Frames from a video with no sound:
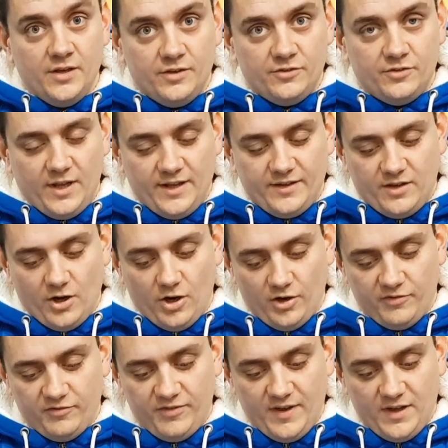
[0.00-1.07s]
So let's get on
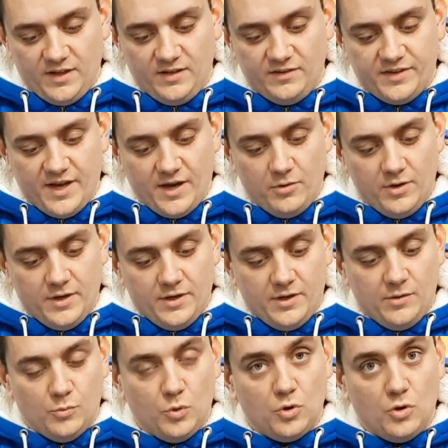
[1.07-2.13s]
and fit these now,
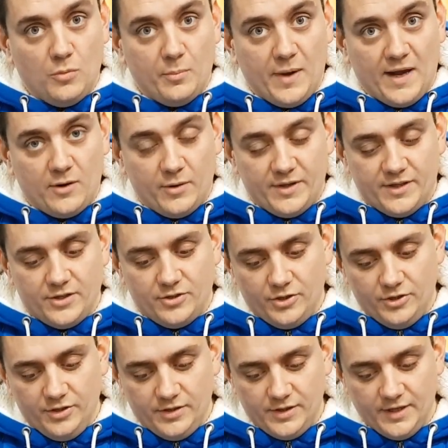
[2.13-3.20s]
and we'll come back when they're
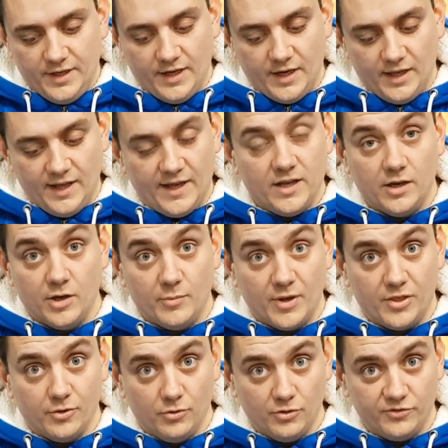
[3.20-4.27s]
done and I'll let you know my
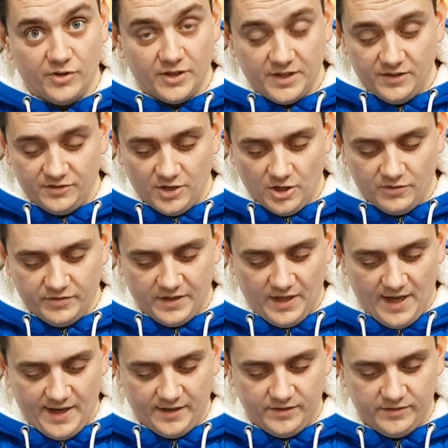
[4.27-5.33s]
thoughts on these Govee
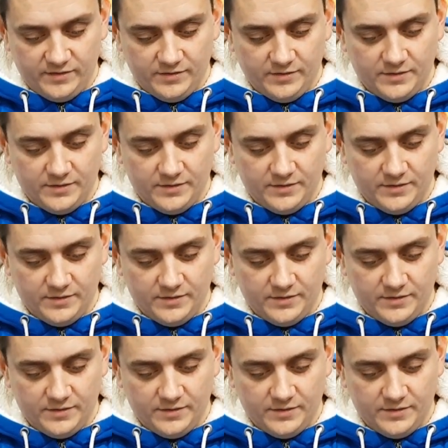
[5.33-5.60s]
lights.